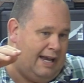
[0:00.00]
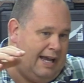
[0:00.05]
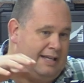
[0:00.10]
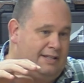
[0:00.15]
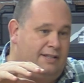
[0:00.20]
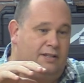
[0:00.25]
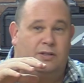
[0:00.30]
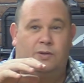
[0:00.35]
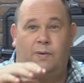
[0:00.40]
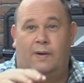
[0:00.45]

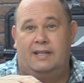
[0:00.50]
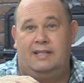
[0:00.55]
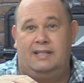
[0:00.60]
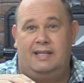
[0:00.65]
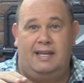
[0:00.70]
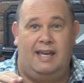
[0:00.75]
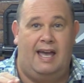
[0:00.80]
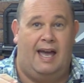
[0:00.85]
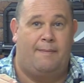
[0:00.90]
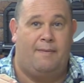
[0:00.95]
has a
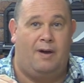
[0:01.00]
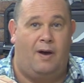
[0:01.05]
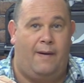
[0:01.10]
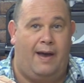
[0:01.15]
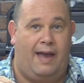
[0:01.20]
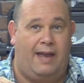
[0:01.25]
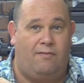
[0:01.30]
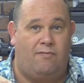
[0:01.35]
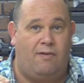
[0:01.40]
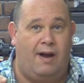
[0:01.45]
20
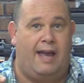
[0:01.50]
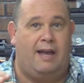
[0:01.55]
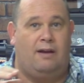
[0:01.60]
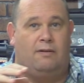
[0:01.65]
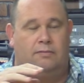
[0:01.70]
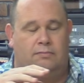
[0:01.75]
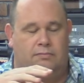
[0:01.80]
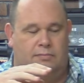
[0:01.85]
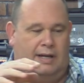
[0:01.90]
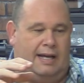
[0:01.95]
MOA
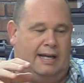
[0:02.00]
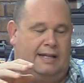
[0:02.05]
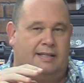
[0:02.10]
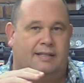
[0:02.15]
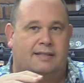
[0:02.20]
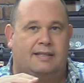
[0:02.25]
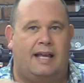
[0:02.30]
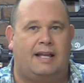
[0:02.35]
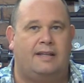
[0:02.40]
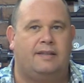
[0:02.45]
rail as
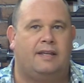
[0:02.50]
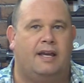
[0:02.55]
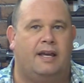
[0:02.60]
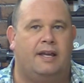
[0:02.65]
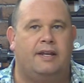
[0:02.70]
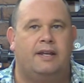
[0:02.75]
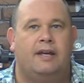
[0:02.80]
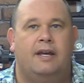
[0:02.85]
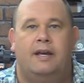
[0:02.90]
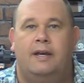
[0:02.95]

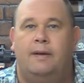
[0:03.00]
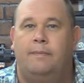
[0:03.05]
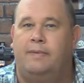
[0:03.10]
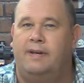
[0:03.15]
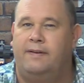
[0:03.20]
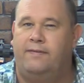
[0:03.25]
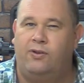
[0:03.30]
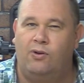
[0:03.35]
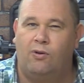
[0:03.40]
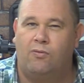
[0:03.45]
standard,
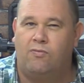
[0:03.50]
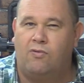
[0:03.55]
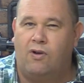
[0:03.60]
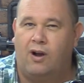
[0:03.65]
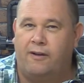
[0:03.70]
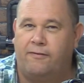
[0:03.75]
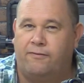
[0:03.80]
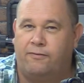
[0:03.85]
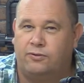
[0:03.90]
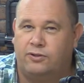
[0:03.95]
but if your
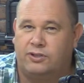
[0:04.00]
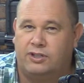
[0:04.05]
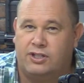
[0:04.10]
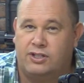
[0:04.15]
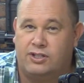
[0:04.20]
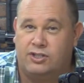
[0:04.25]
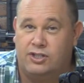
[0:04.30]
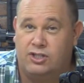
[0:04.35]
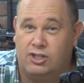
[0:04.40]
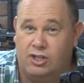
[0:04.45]
rifle
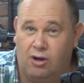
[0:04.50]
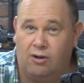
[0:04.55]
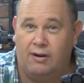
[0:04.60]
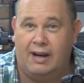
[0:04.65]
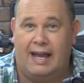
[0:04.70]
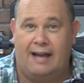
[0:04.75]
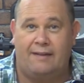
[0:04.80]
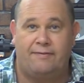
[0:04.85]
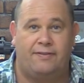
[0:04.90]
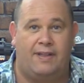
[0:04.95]
does
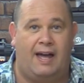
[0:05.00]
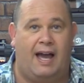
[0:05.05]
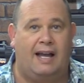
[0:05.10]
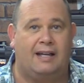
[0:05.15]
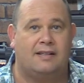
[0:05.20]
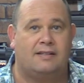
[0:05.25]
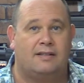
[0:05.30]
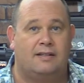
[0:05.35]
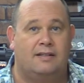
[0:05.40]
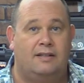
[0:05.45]
not have
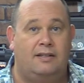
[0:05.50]
that,